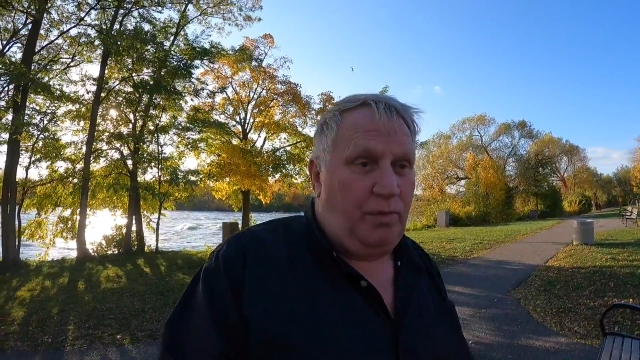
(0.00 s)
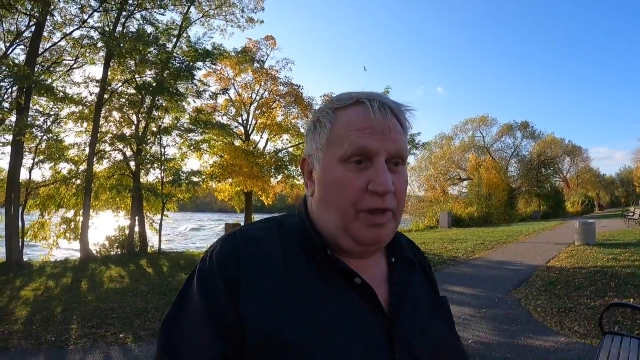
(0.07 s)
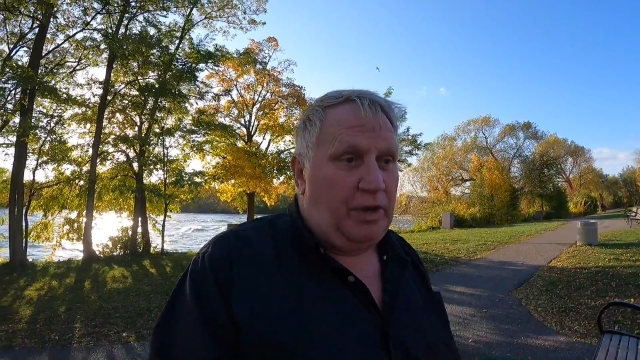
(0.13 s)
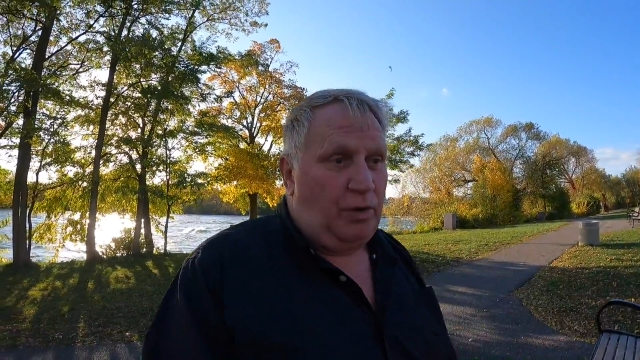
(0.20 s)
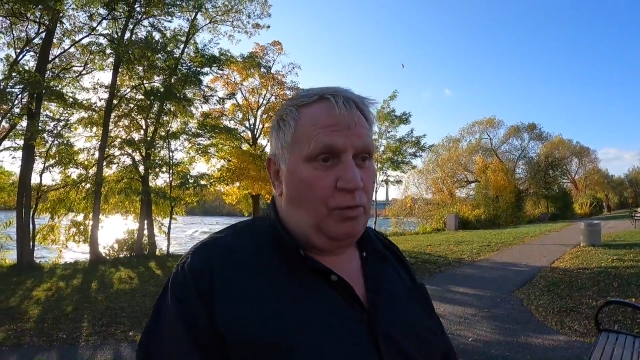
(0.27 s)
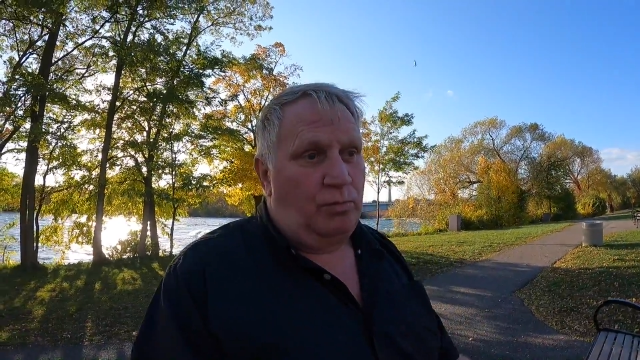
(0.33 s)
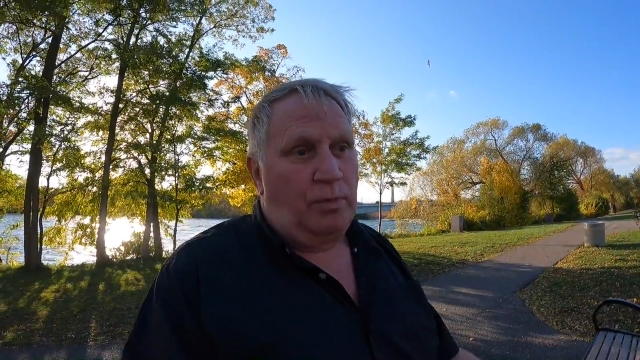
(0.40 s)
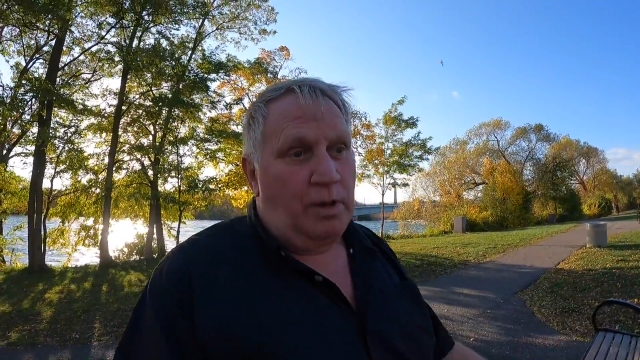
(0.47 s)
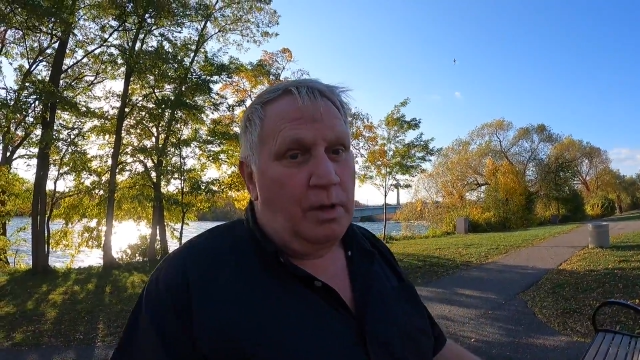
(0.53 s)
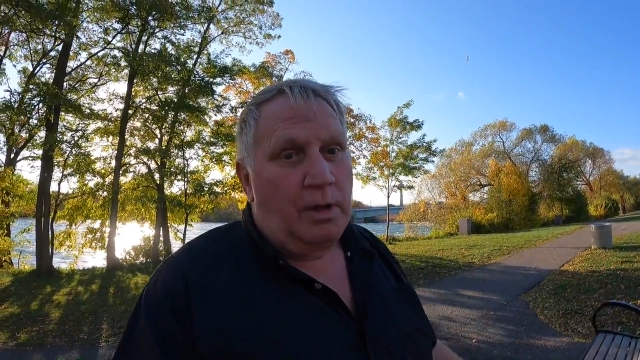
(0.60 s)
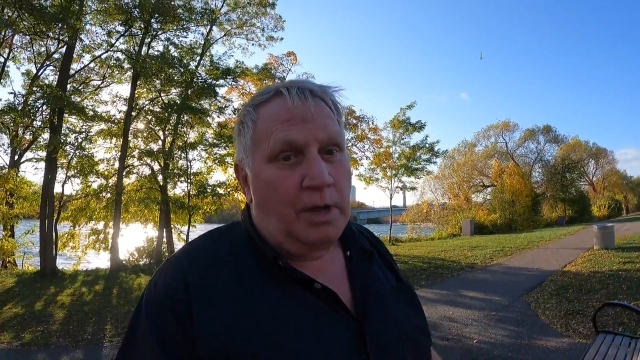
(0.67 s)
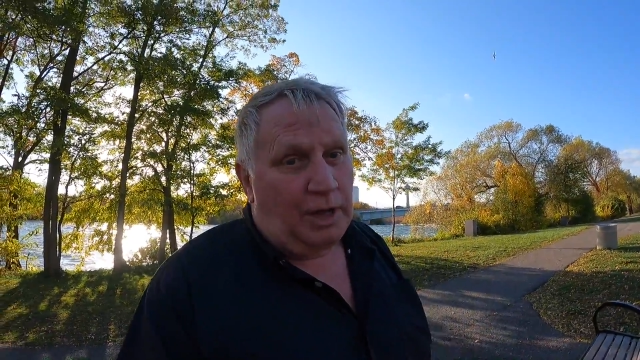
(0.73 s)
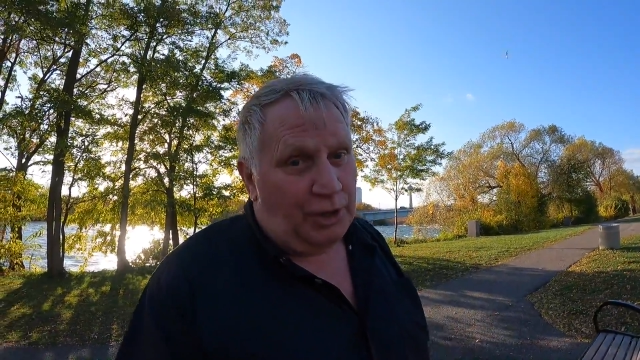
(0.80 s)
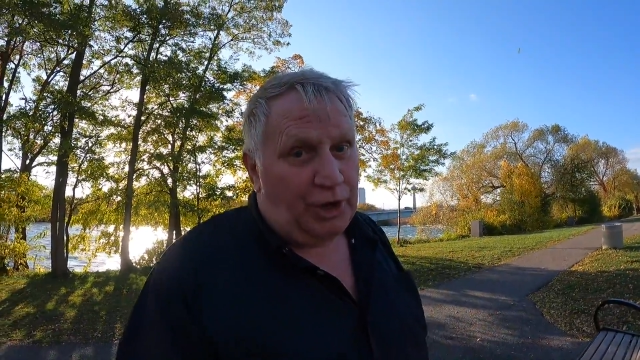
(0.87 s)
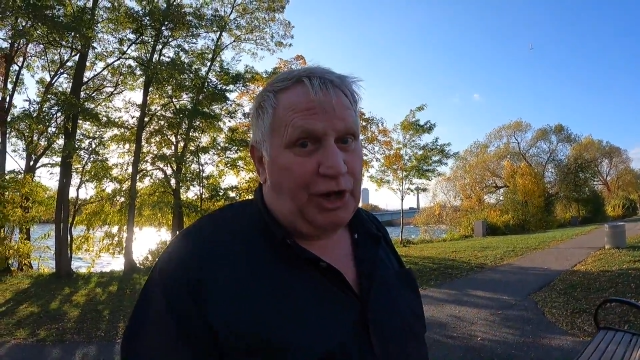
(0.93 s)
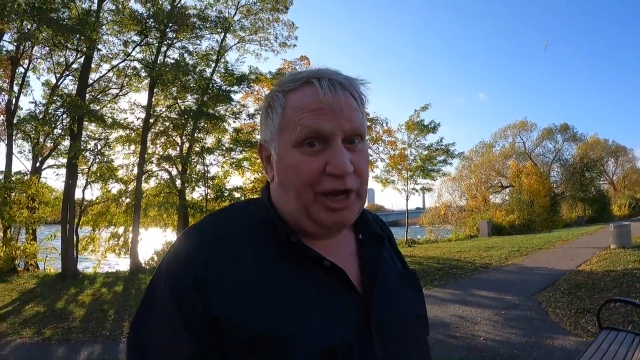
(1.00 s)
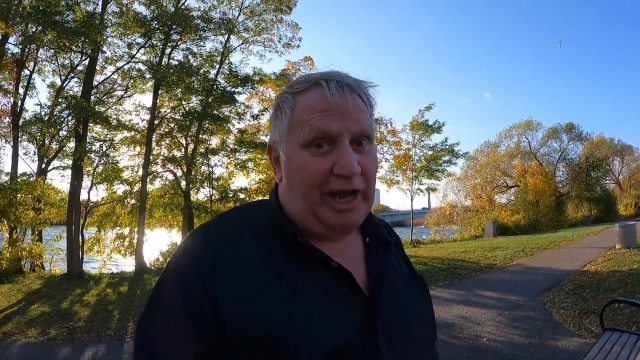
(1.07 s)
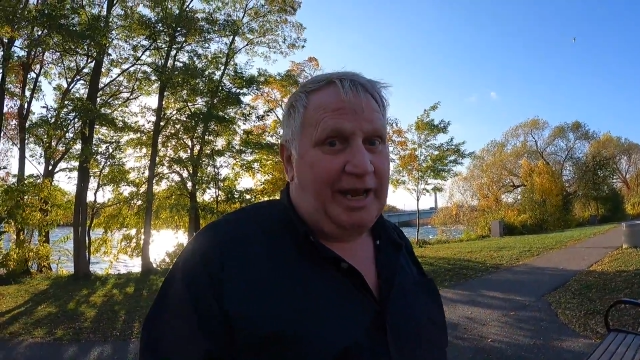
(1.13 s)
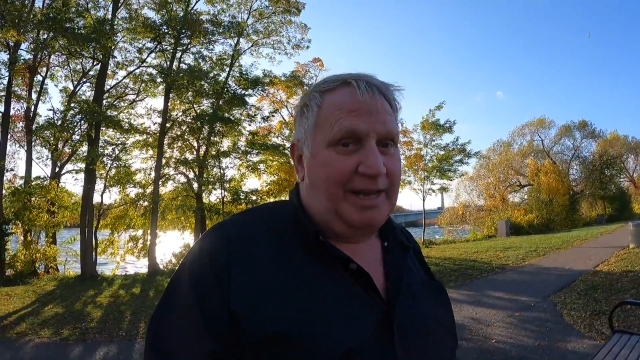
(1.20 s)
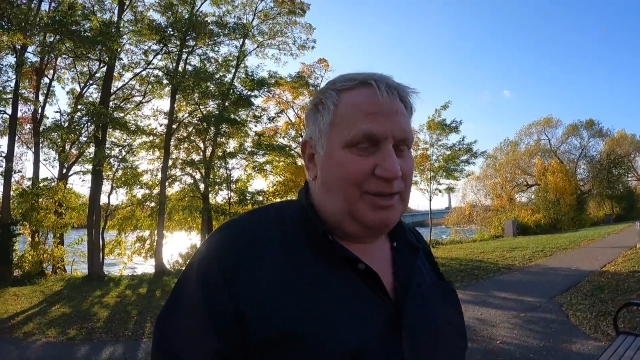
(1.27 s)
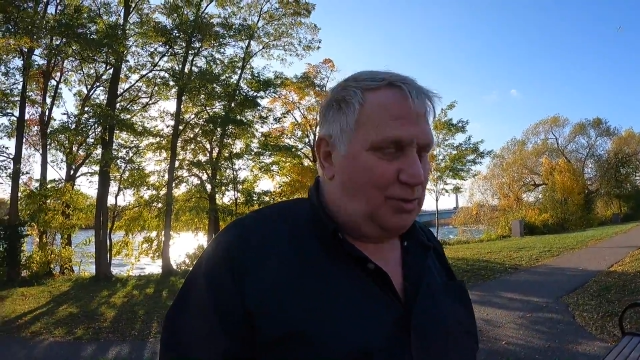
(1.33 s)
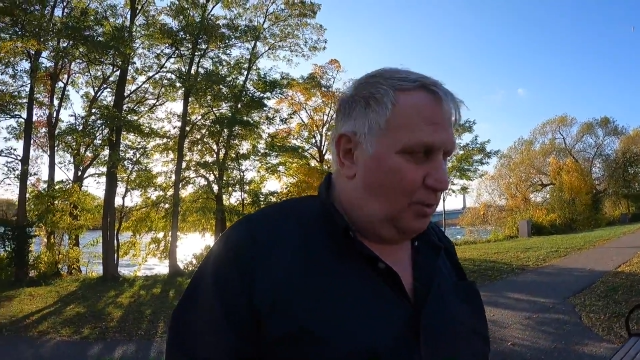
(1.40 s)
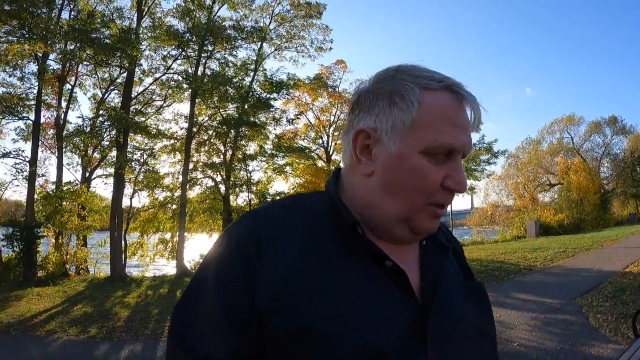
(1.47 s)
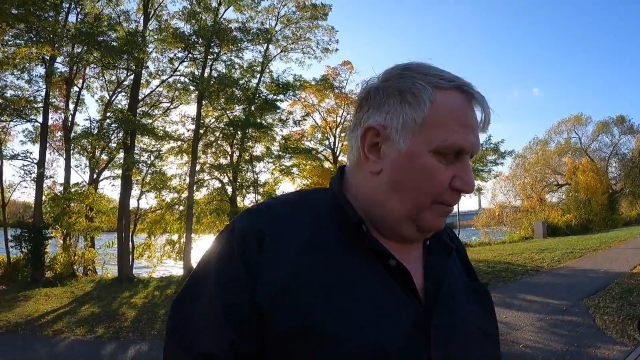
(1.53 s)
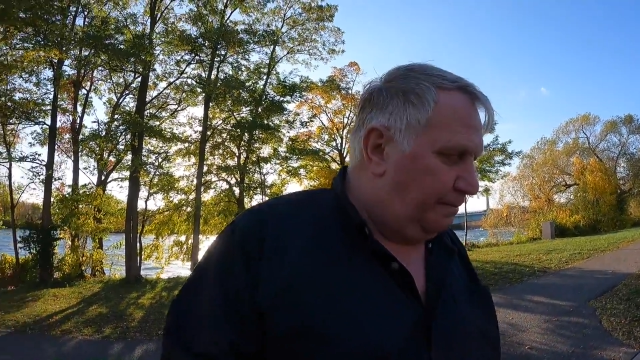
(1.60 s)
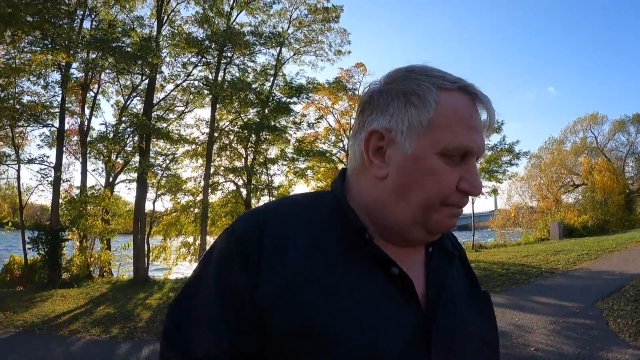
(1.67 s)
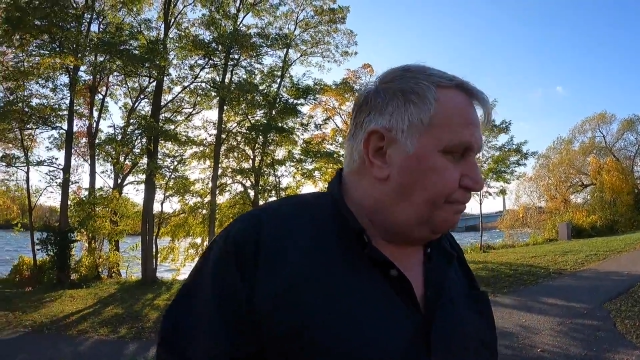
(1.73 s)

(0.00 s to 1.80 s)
then you get into it.